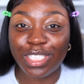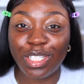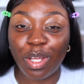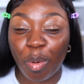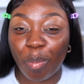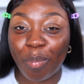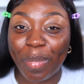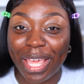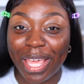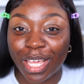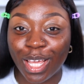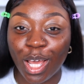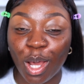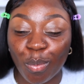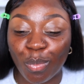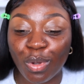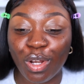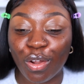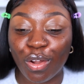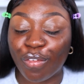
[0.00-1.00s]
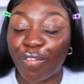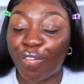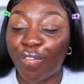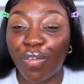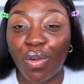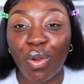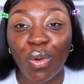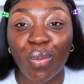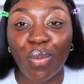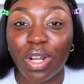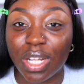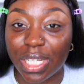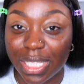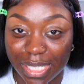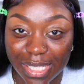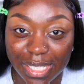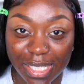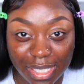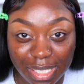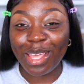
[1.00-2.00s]
Your makeup will look
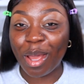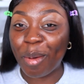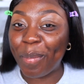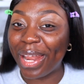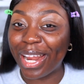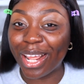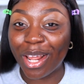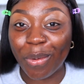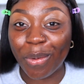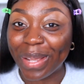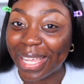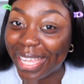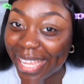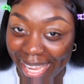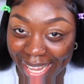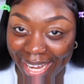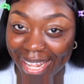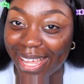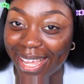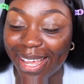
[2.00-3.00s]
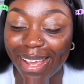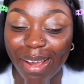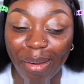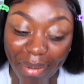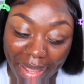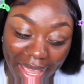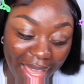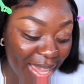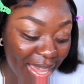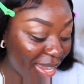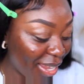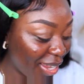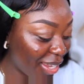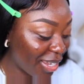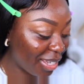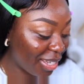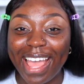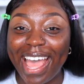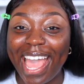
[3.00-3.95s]
flawless. Y'all better go get it, okay?